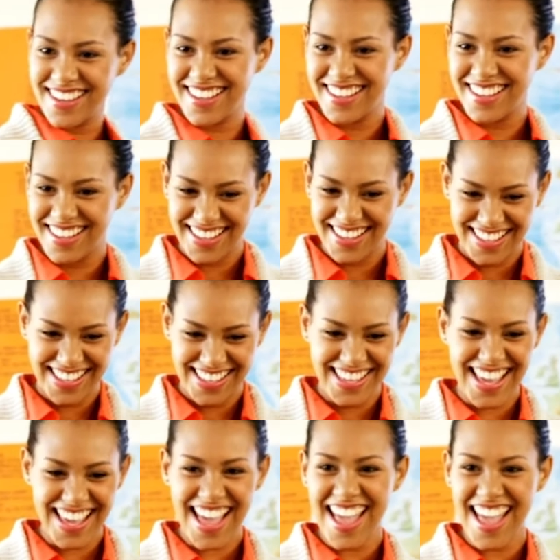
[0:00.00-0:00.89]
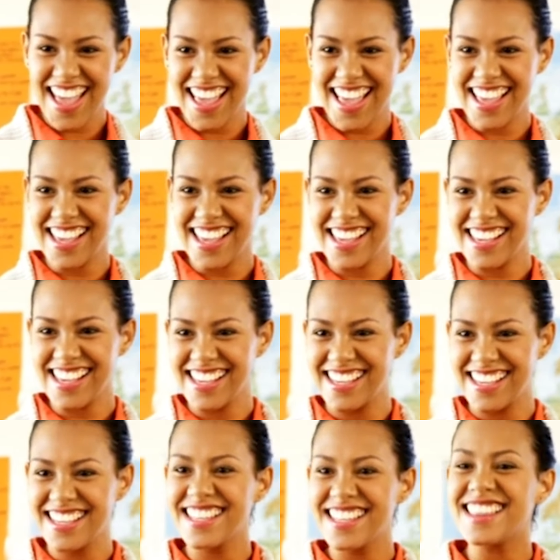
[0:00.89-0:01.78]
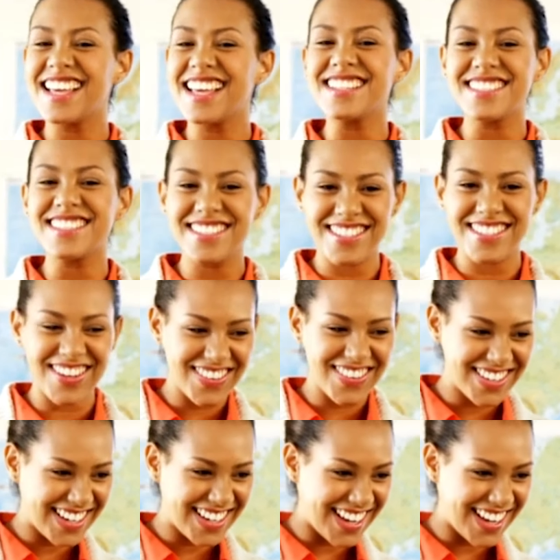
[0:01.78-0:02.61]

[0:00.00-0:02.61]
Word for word: going from a classroom teacher, maybe a school